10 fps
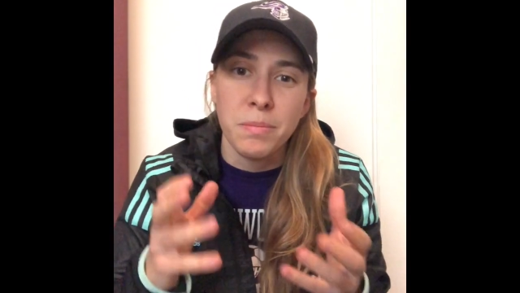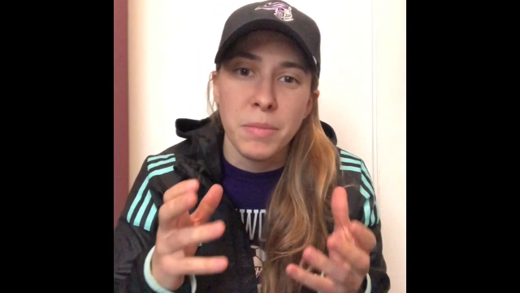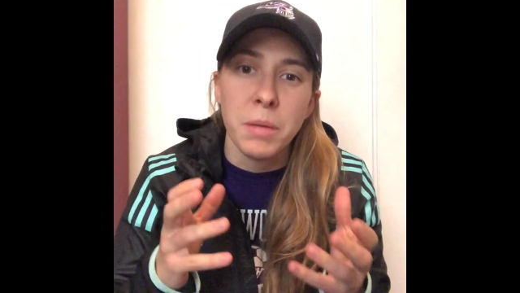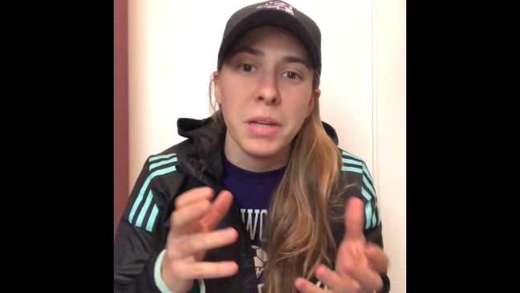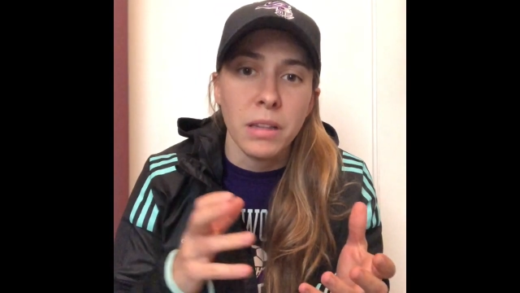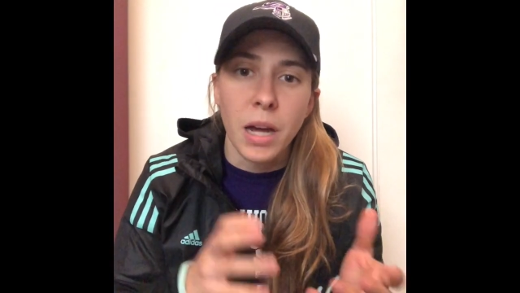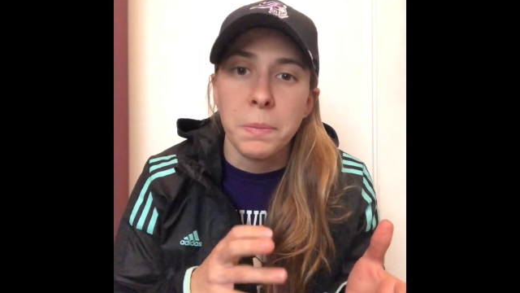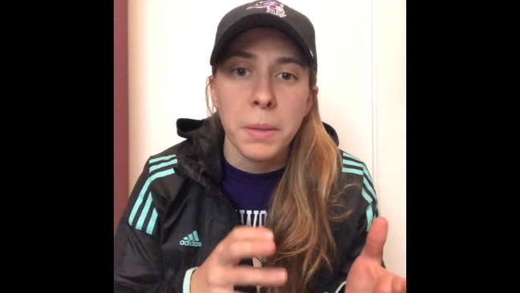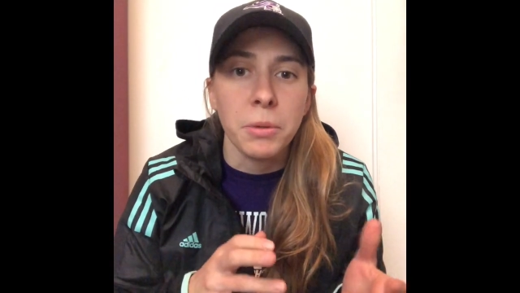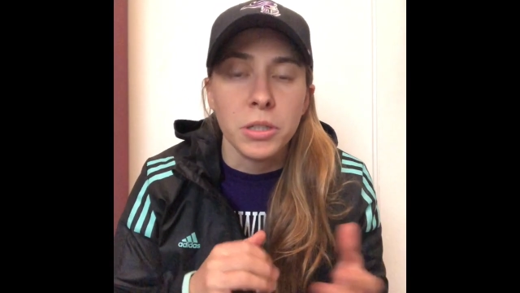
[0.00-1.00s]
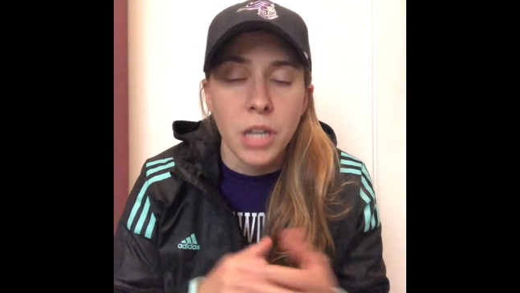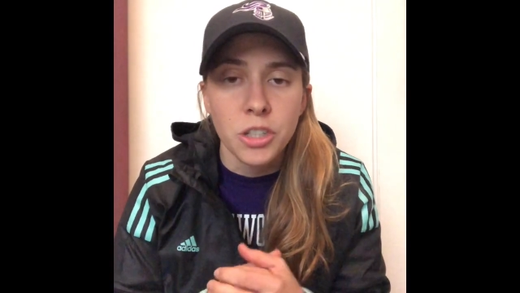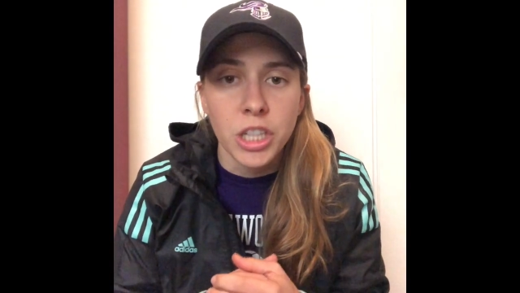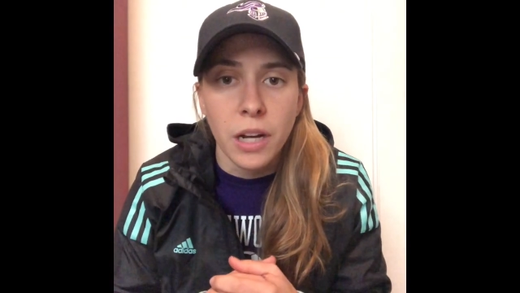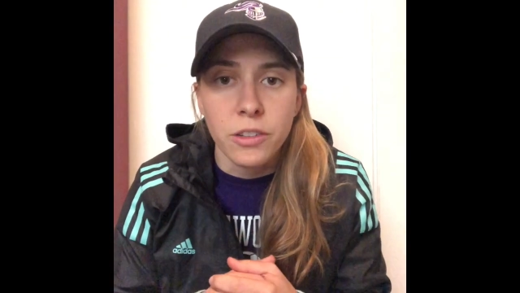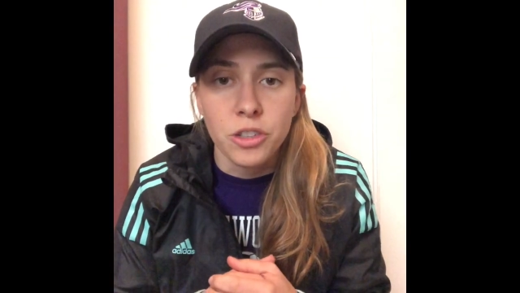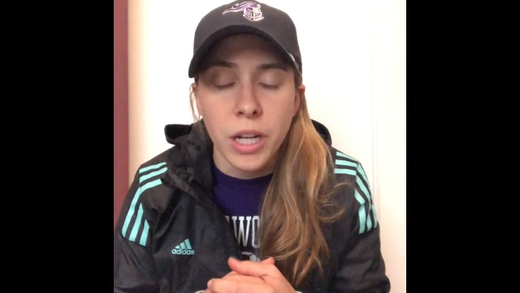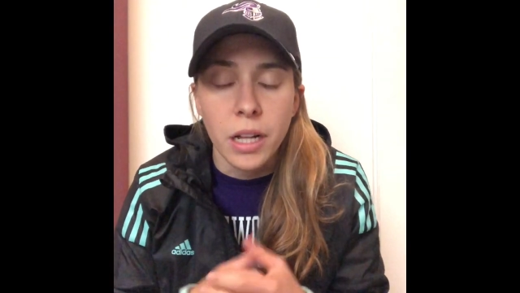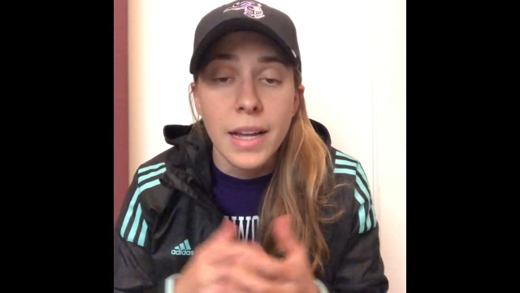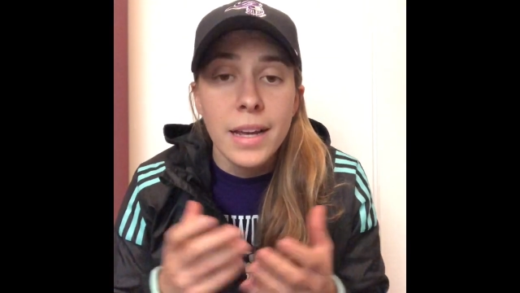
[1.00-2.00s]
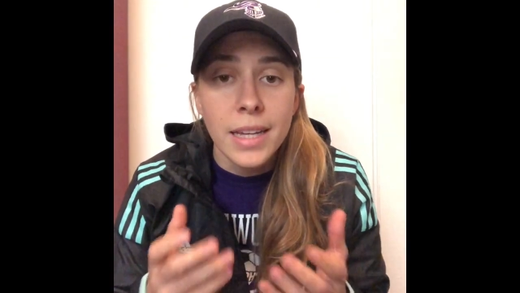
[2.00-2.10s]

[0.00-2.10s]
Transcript: maybe a lot of people are touching on the trail,